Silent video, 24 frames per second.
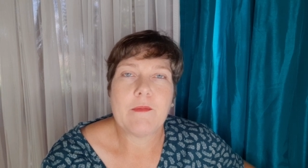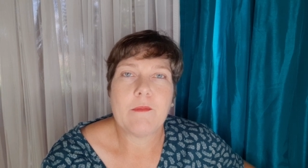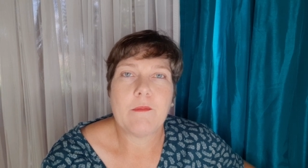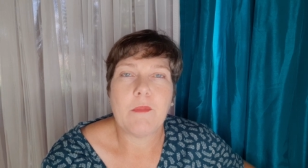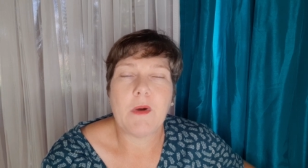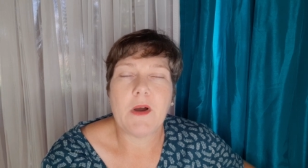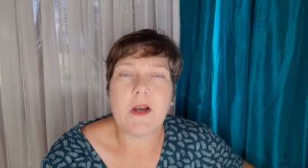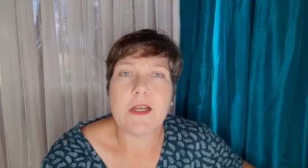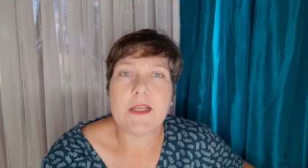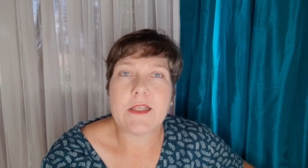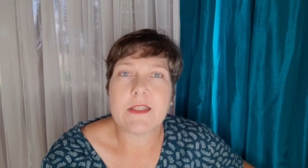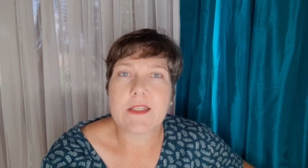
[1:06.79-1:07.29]

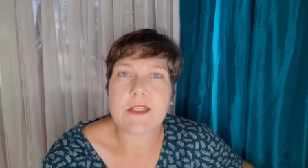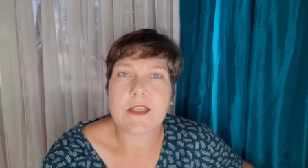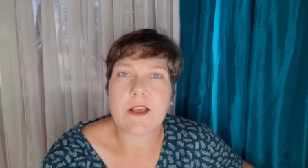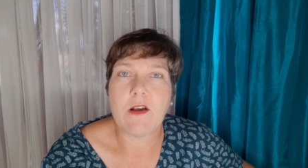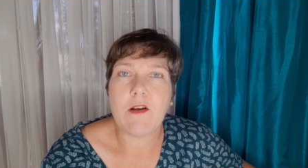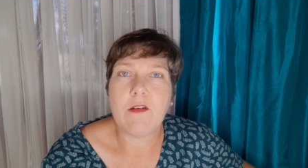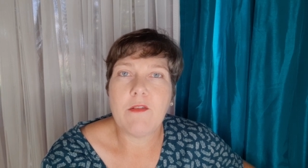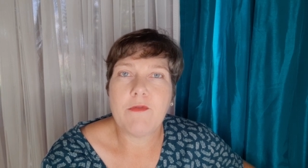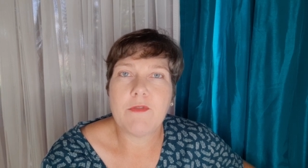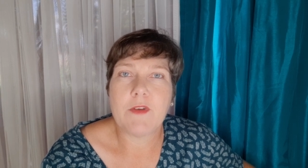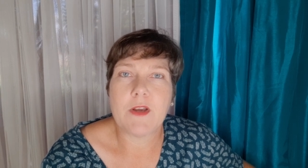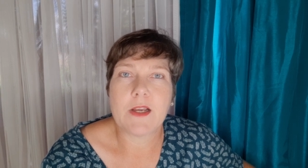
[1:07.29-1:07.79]
By
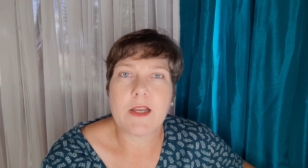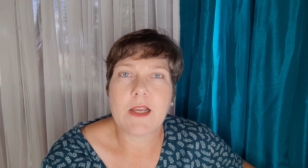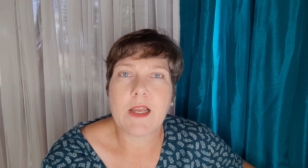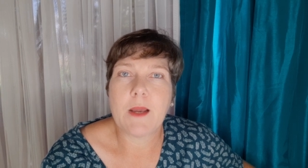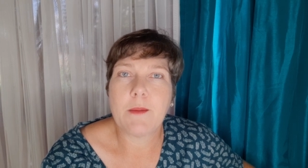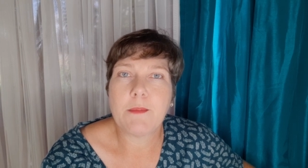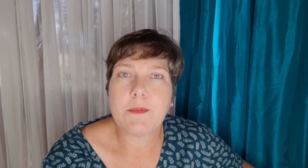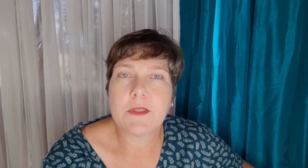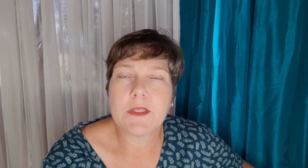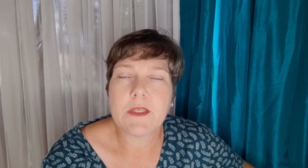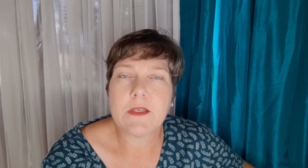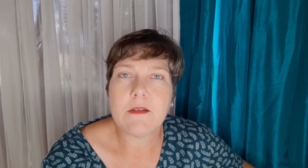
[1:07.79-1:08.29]
itself, a
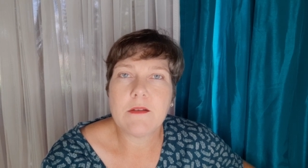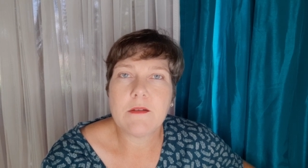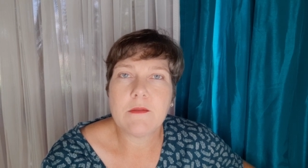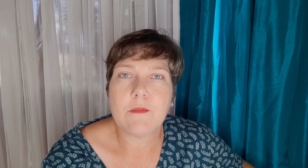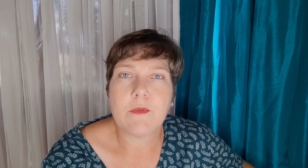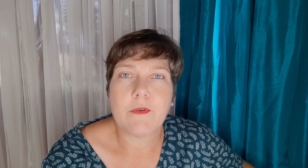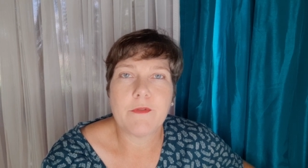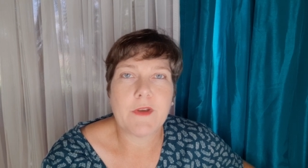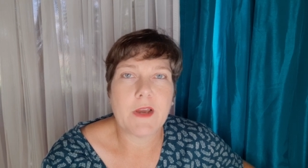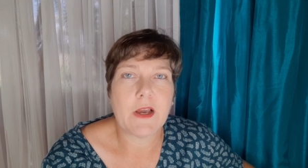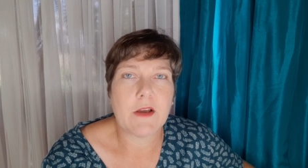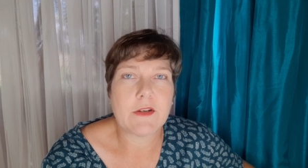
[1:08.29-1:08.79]
captain
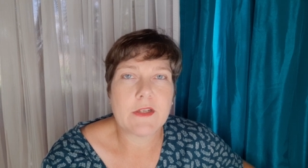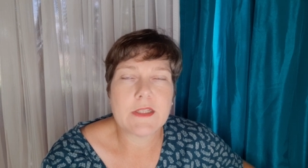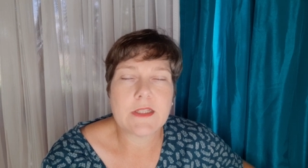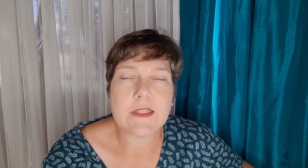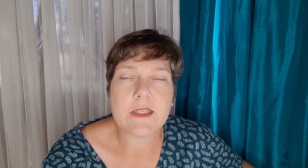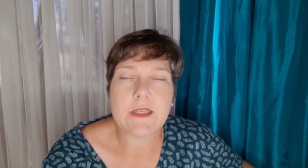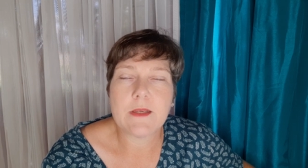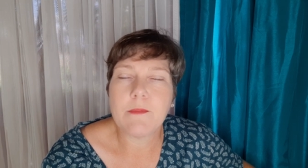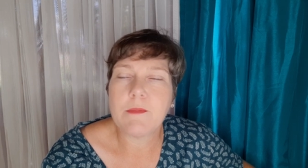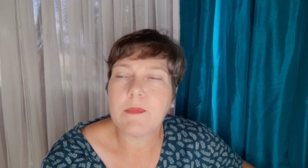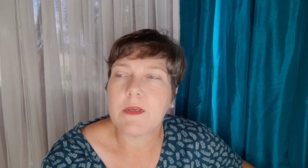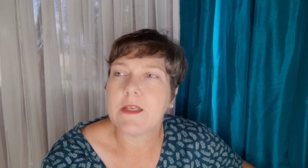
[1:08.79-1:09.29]
without a
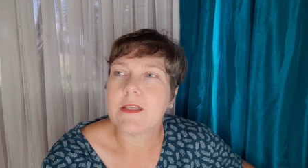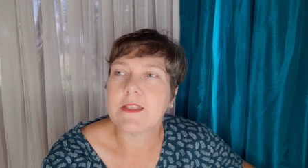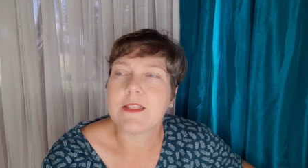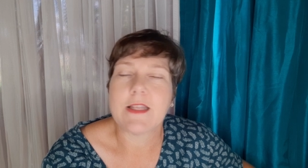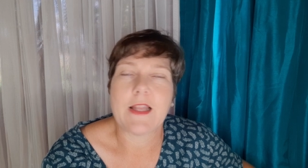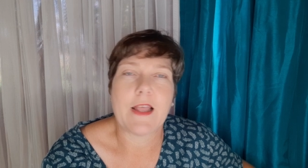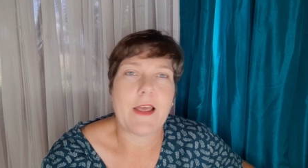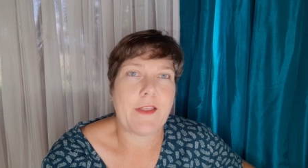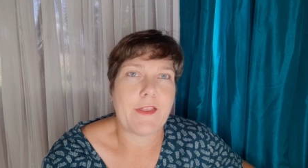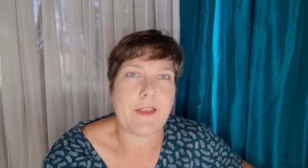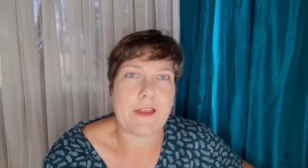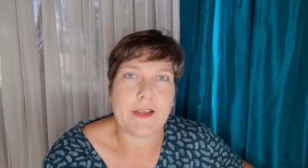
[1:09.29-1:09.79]
team is
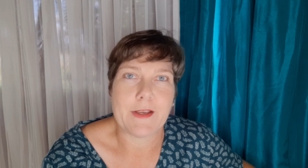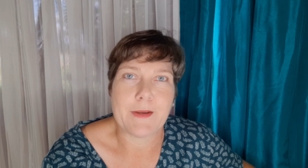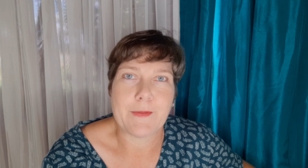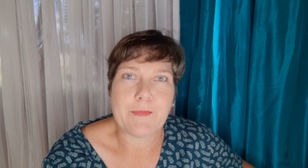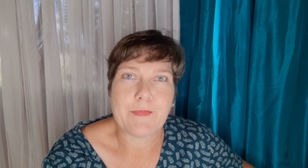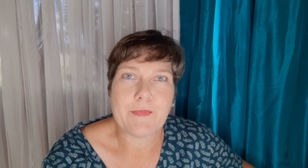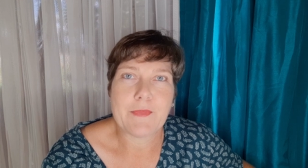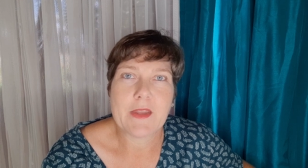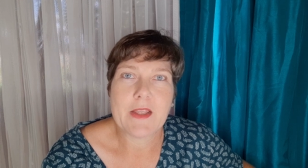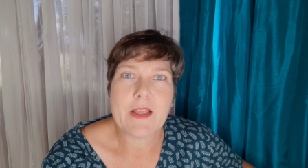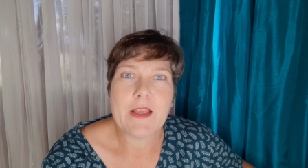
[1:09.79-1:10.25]
nothing.